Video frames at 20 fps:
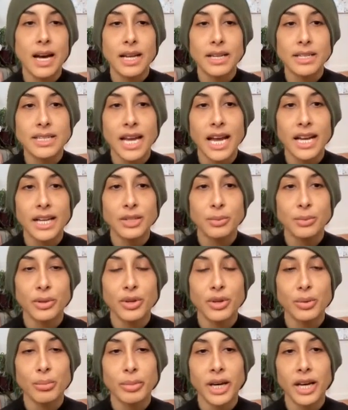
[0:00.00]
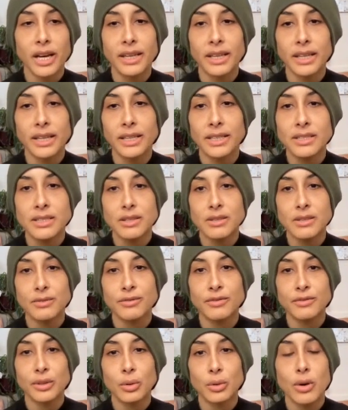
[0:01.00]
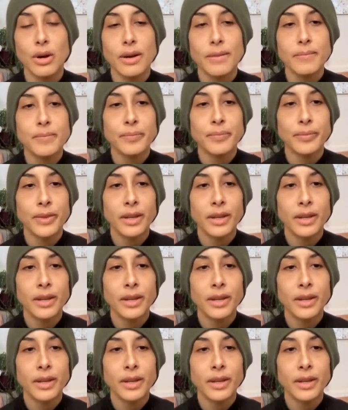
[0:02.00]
contact with your body into the floor.